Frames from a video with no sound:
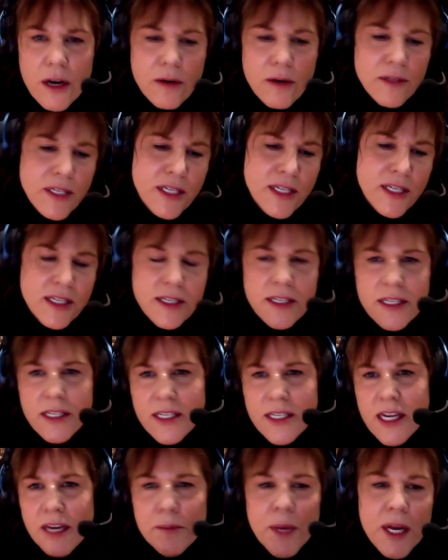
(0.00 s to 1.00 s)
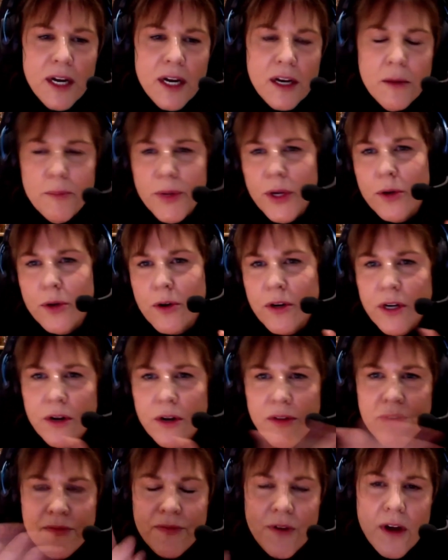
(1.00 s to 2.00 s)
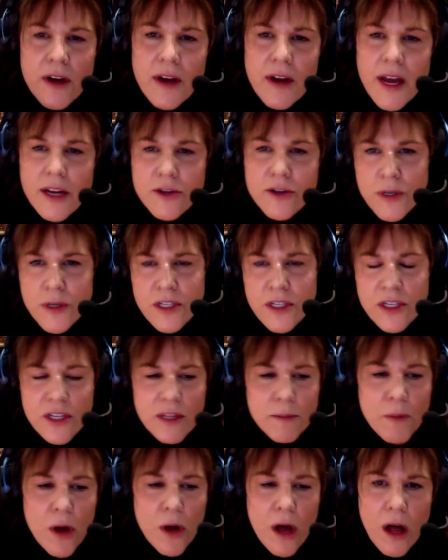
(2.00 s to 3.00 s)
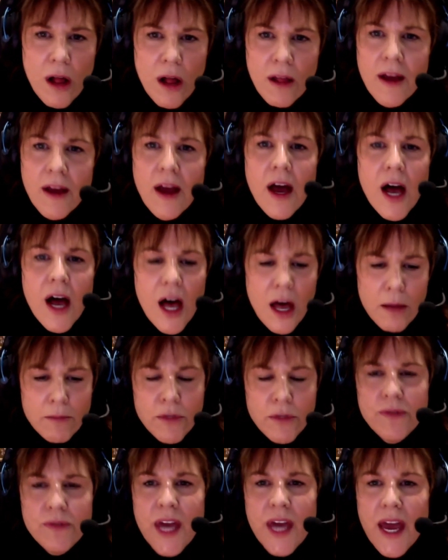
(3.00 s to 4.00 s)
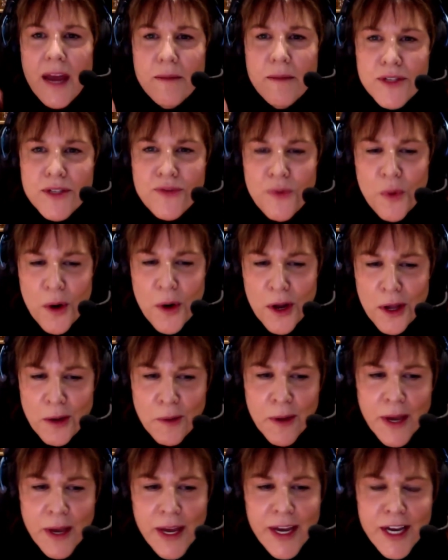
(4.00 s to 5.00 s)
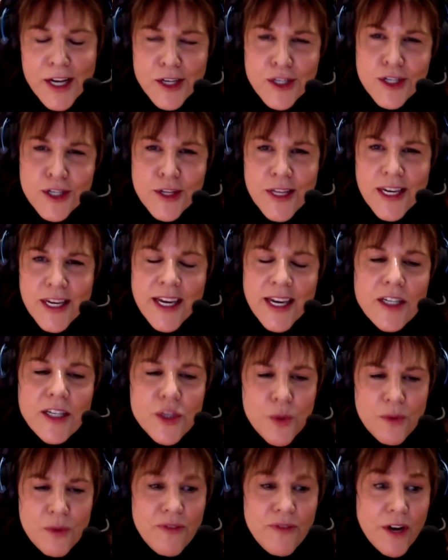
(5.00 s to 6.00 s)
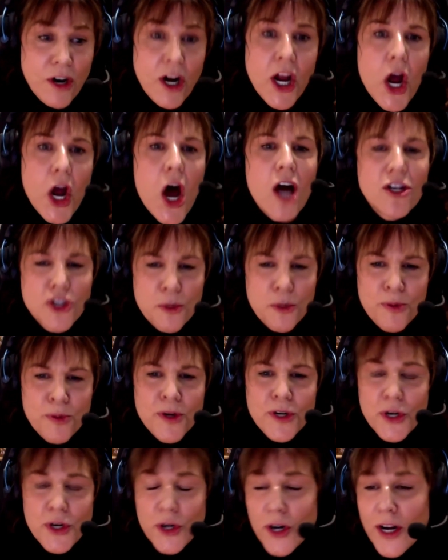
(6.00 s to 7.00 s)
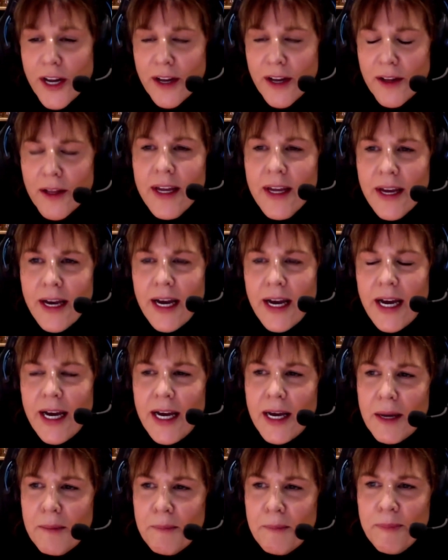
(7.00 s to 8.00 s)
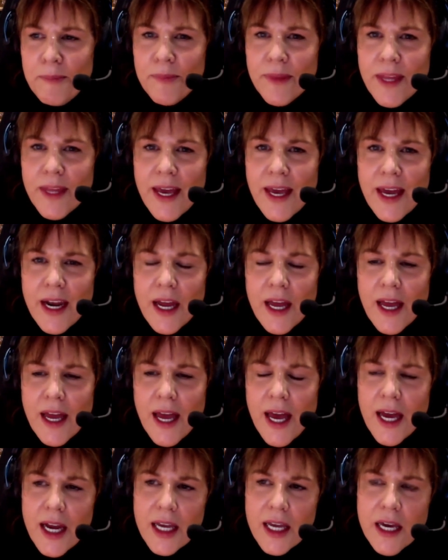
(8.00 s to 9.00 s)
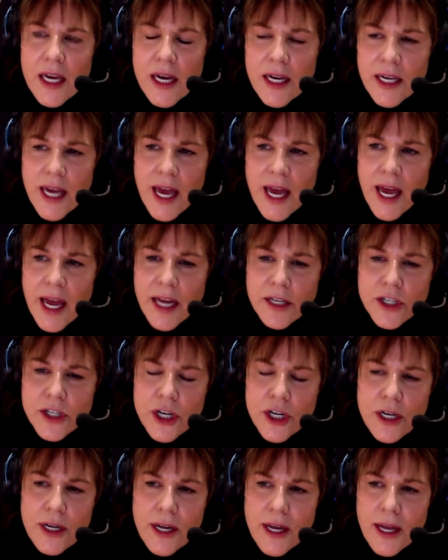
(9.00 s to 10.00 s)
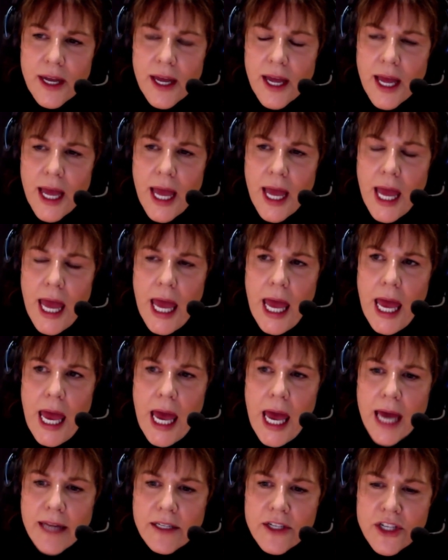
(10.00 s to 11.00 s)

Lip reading: Stick me in a computer near the front entrance to the mall, I'll move games for you. So the kids were very entrepreneurial at a young age. And